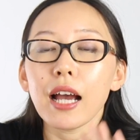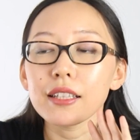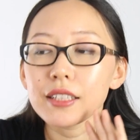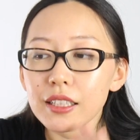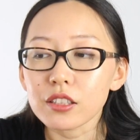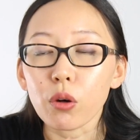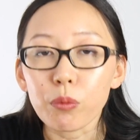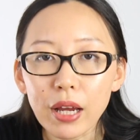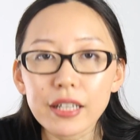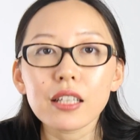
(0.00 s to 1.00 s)
and he is
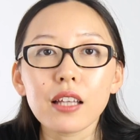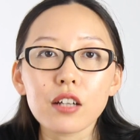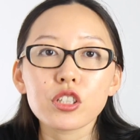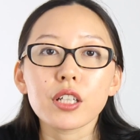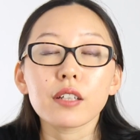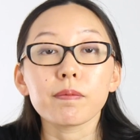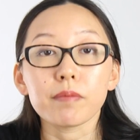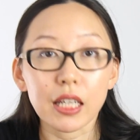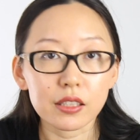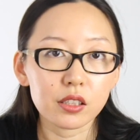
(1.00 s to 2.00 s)
already launching
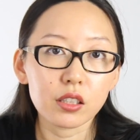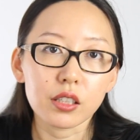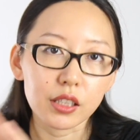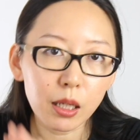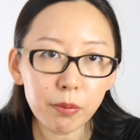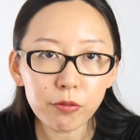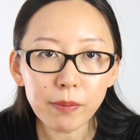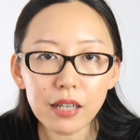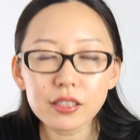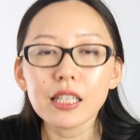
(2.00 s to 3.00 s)
next year in a couple of
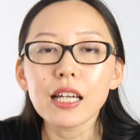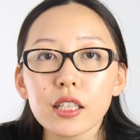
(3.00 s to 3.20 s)
months,